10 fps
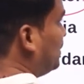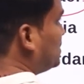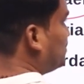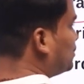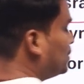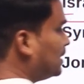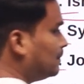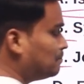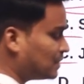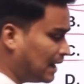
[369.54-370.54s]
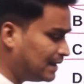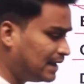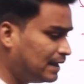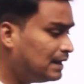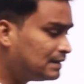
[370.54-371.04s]
em cheptundi ante,
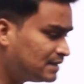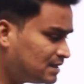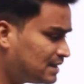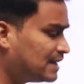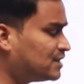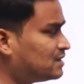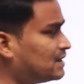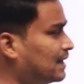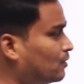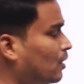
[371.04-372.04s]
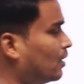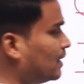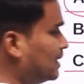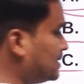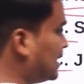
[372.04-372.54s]
this nation state law
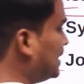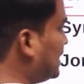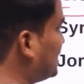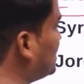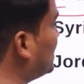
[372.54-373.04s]
is telling us